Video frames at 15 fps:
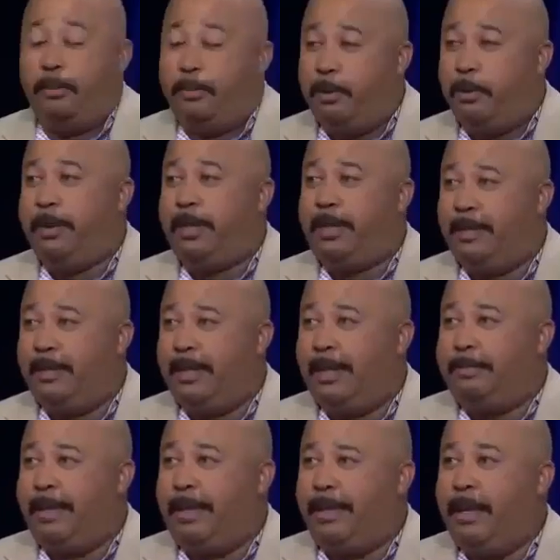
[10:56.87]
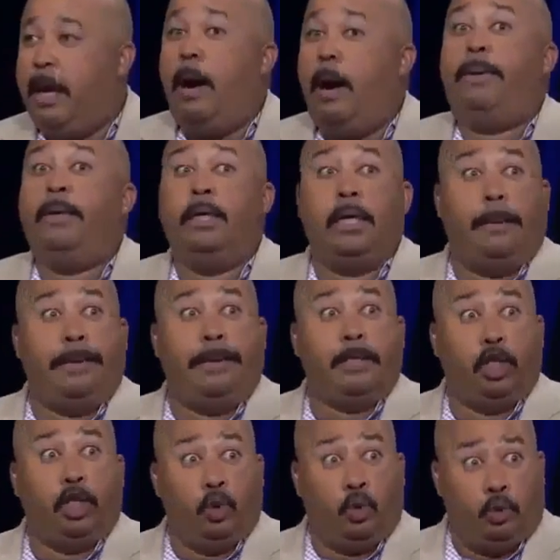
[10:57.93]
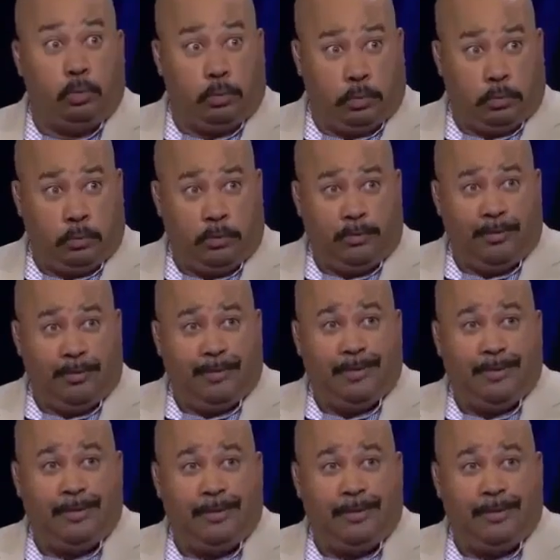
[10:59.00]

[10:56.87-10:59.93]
billboard material up there, put it up in June. That's